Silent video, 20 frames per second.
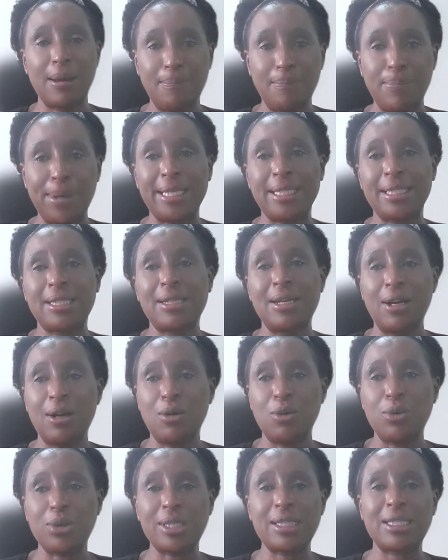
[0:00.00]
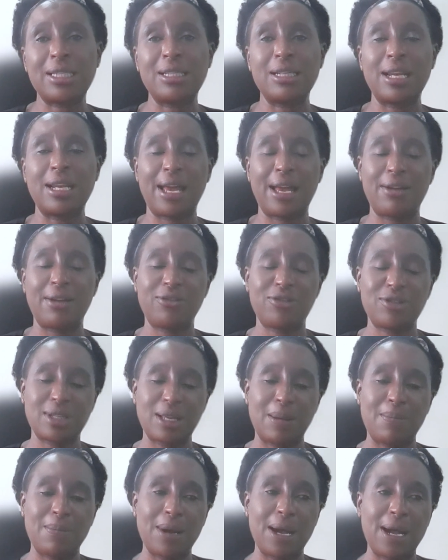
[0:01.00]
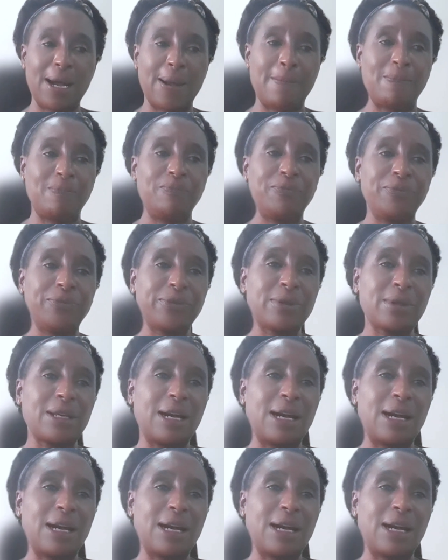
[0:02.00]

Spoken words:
but we still have some